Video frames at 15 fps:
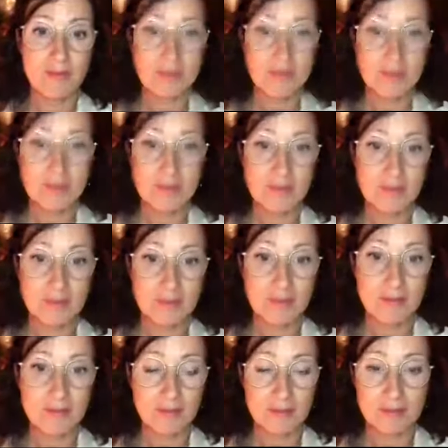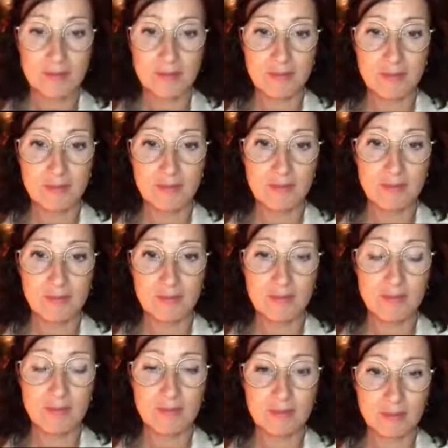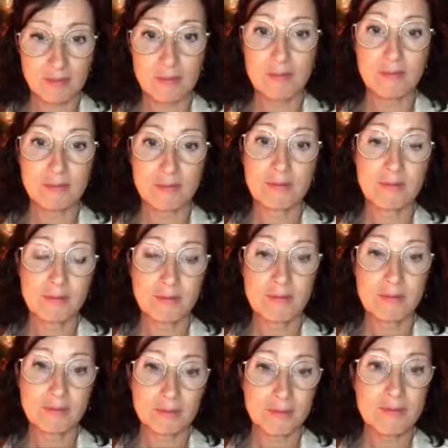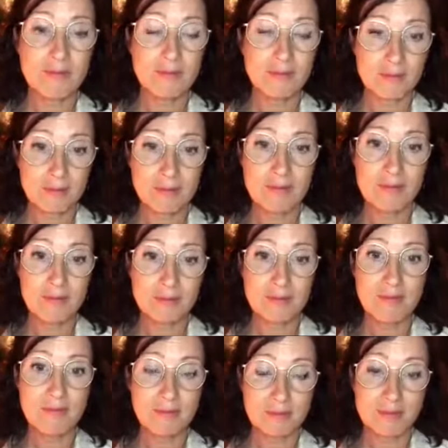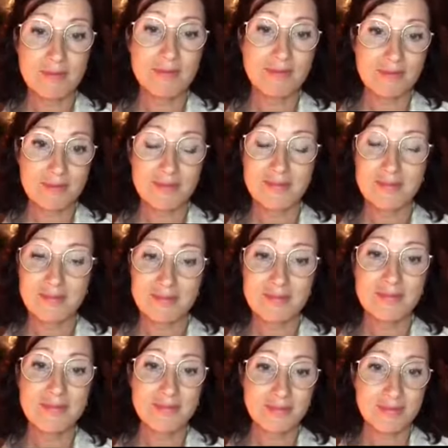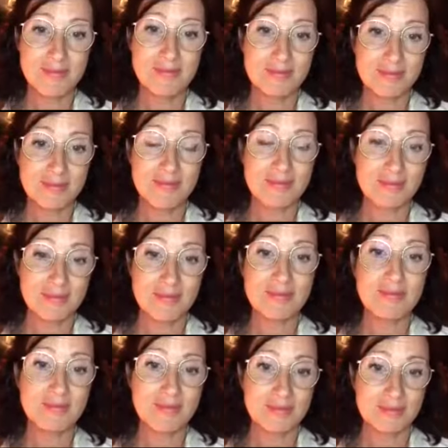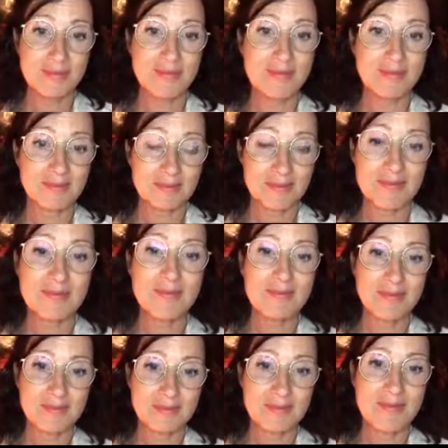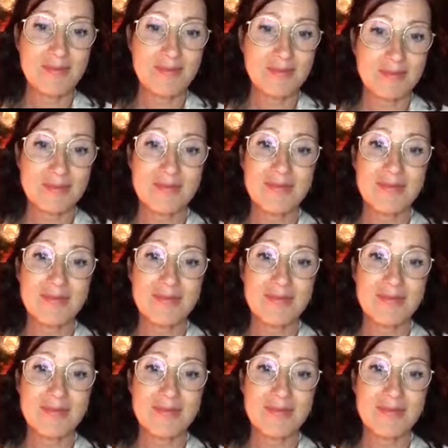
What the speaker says: No words are spoken by the person on screen.